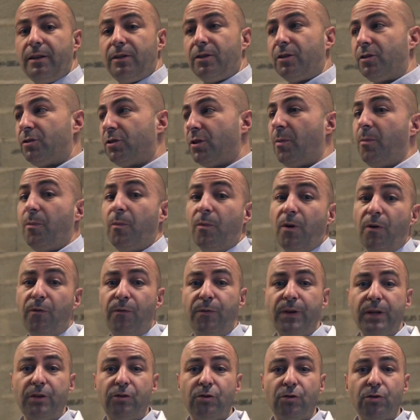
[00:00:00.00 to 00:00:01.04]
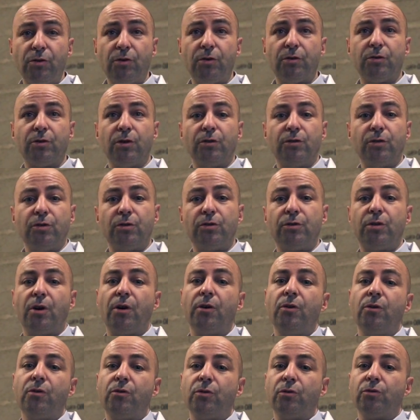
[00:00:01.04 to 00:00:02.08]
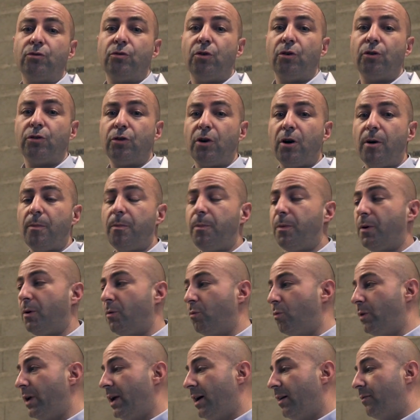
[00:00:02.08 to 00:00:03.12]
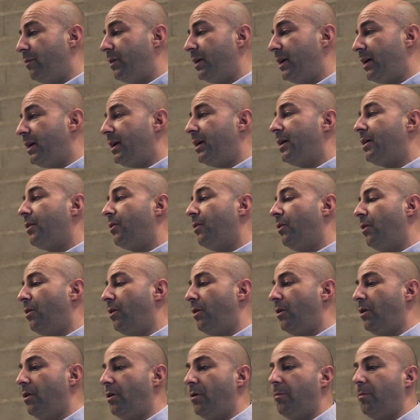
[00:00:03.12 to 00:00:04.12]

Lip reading: some features on the Sorio control top. We have here a